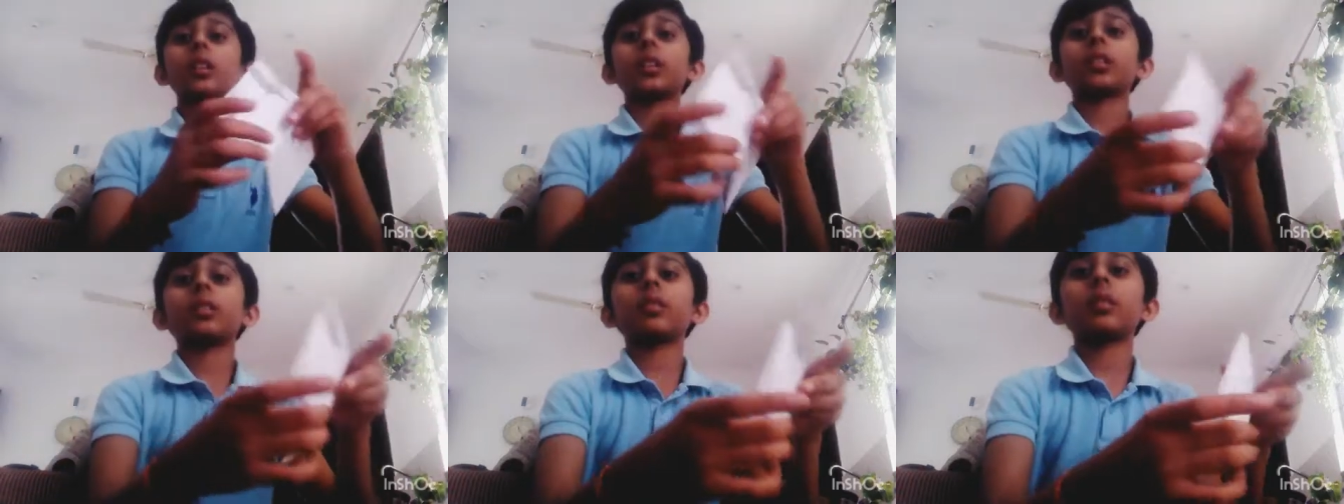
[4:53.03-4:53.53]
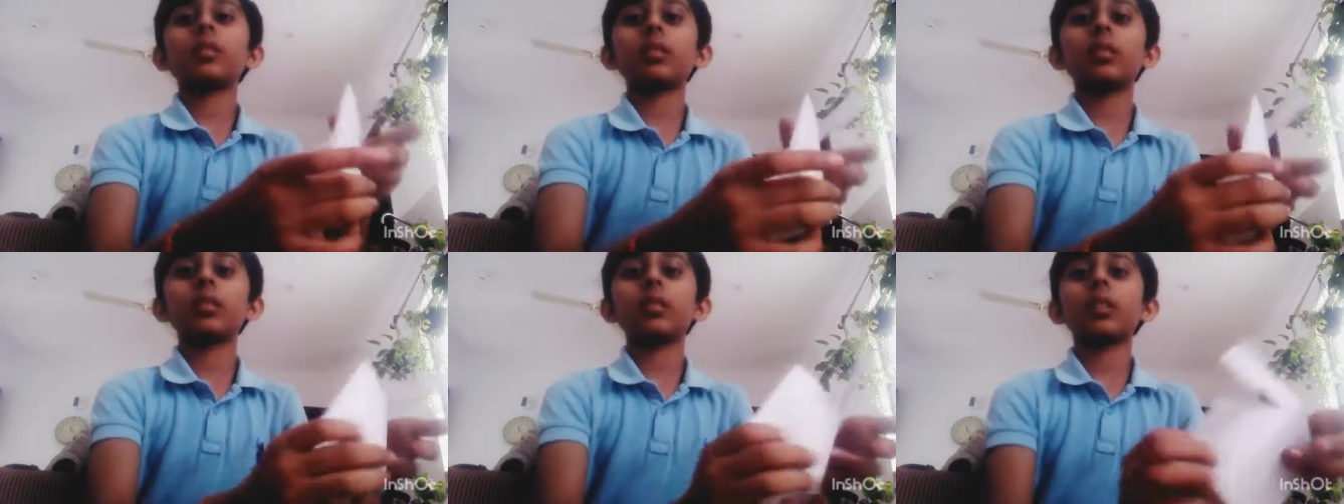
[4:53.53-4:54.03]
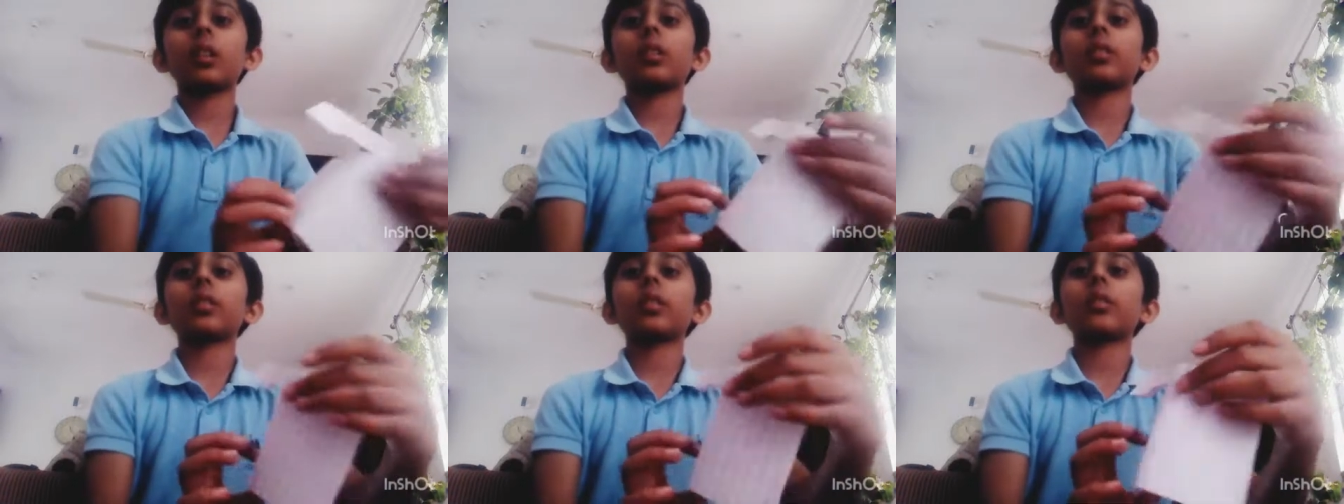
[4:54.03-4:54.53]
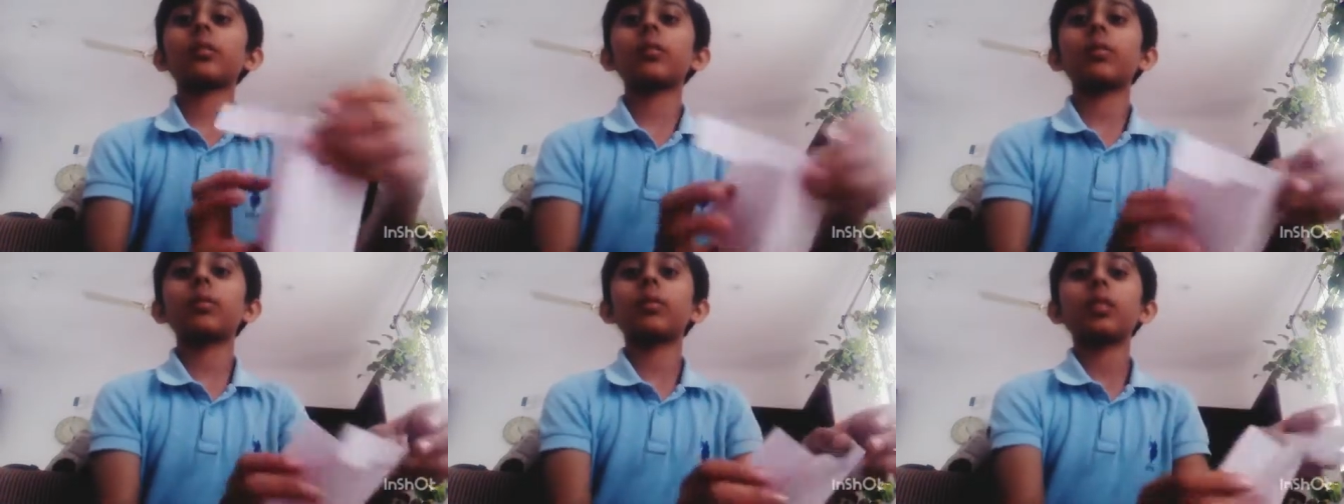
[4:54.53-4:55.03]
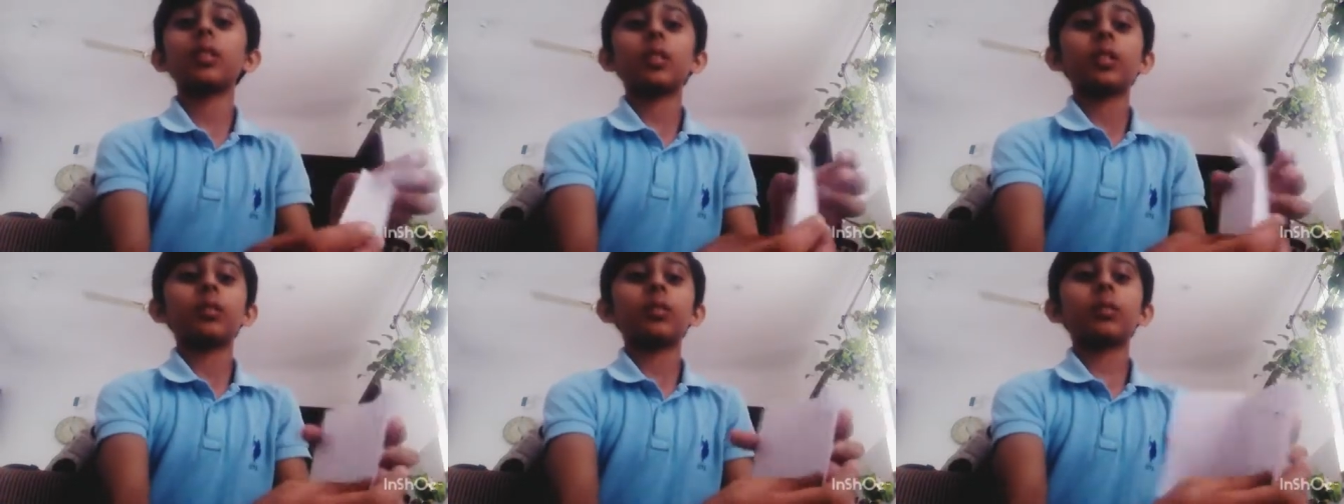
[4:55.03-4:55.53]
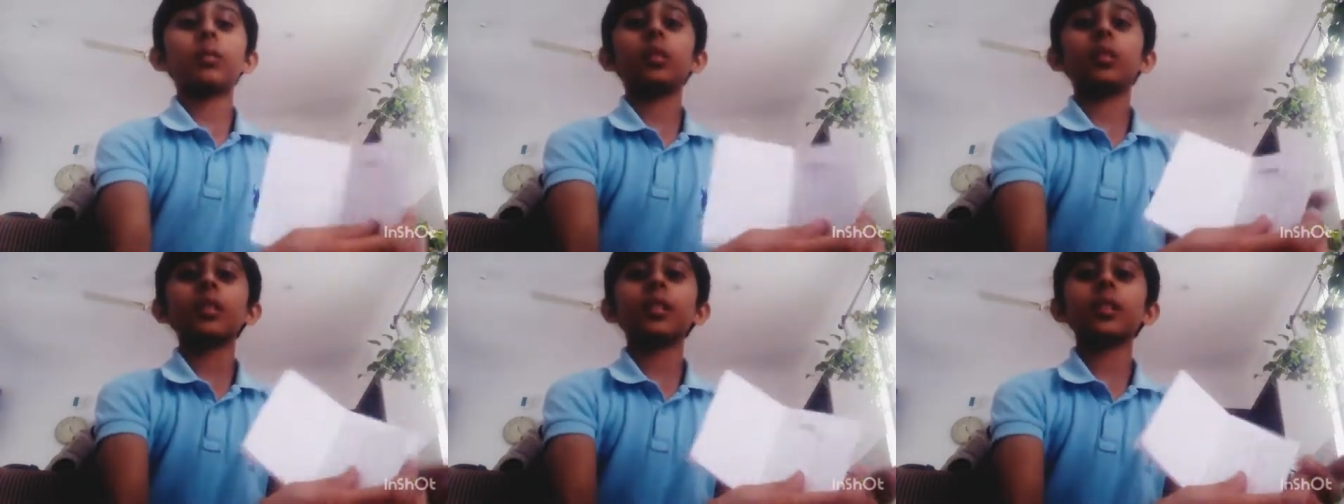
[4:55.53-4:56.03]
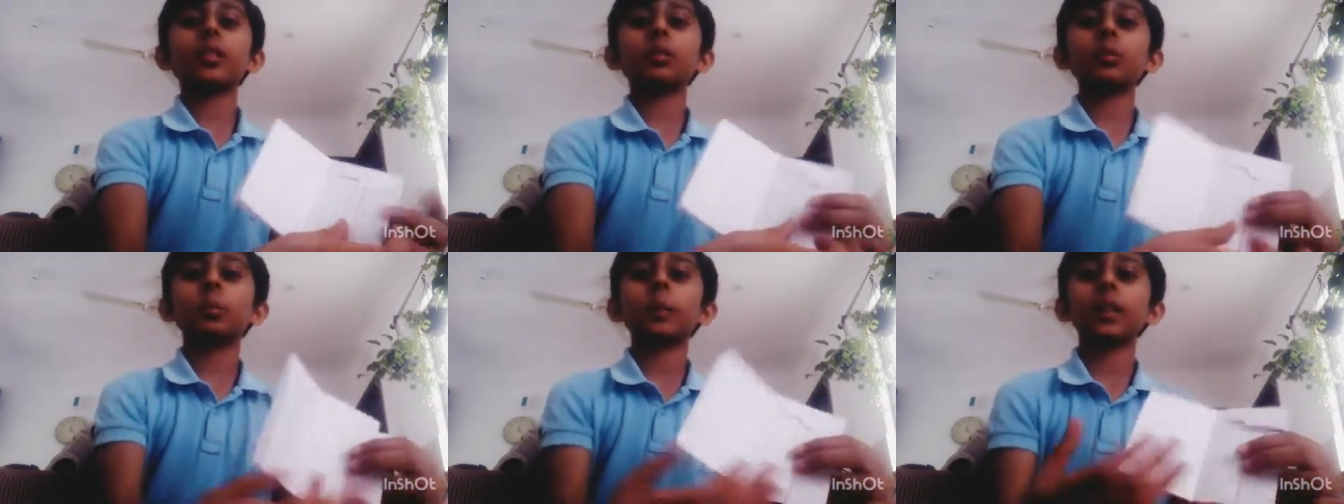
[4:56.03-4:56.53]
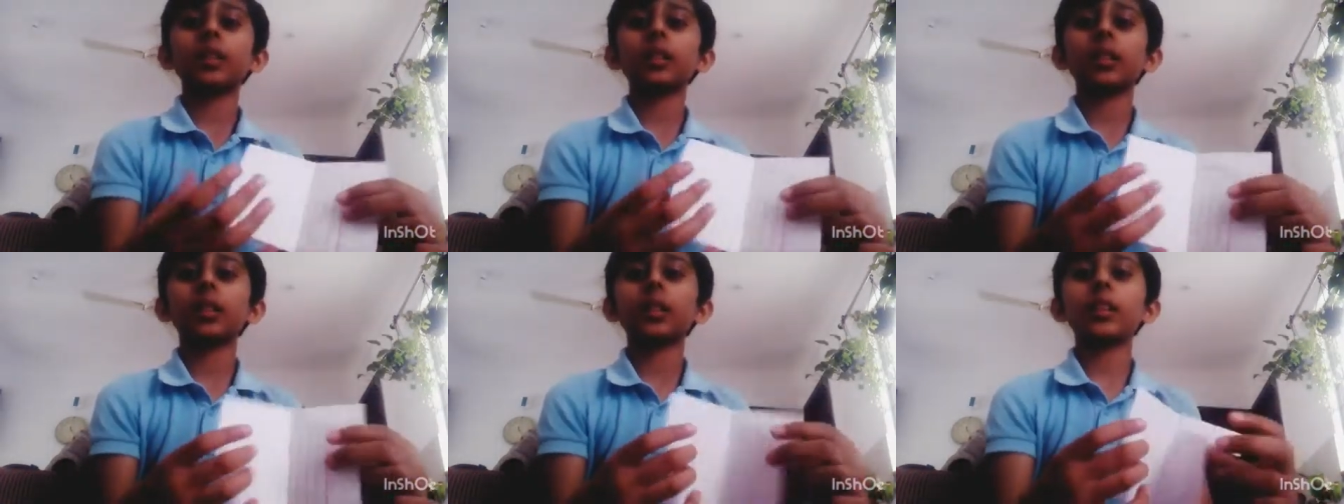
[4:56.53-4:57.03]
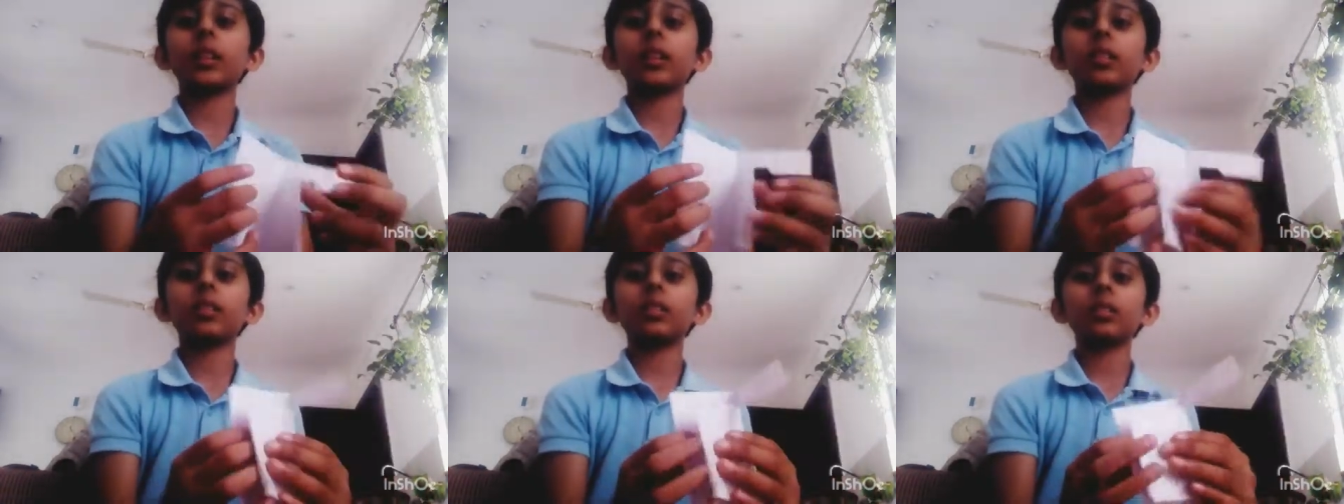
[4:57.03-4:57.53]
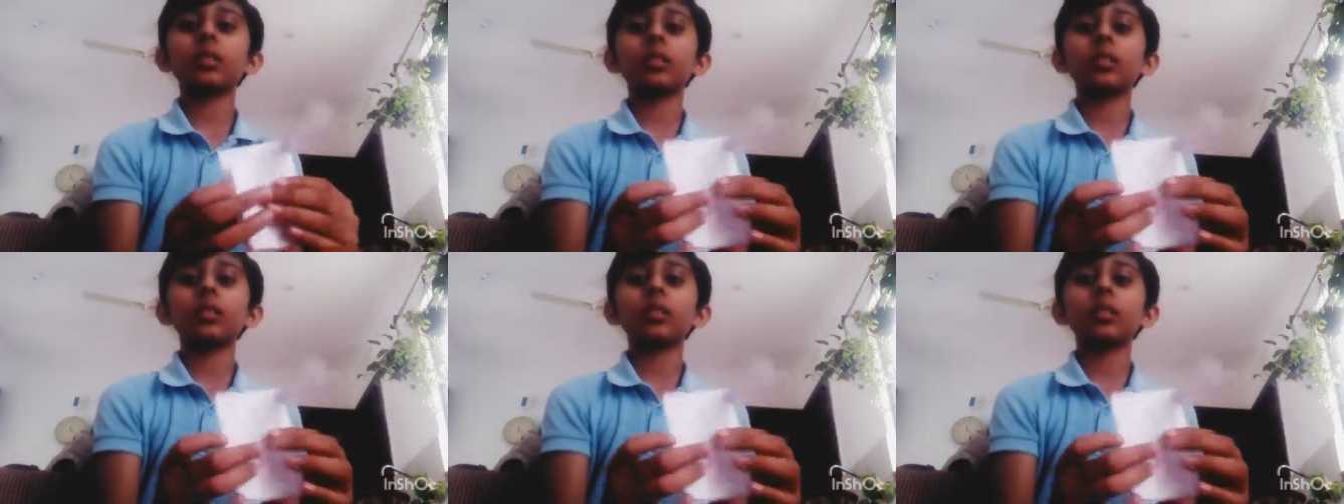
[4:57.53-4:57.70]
can fold these two parts again like this.